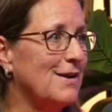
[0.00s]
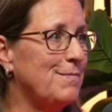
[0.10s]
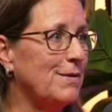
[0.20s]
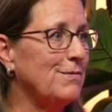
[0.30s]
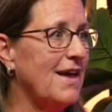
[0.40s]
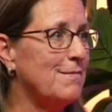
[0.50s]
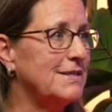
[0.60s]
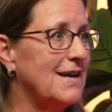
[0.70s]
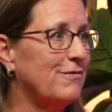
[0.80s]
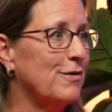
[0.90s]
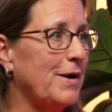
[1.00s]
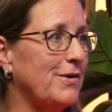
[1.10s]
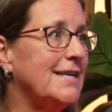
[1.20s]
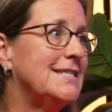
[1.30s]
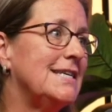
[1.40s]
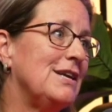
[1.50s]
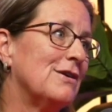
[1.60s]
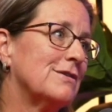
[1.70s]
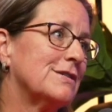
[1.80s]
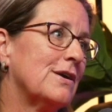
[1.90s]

I've been with Habitat for about 18 years.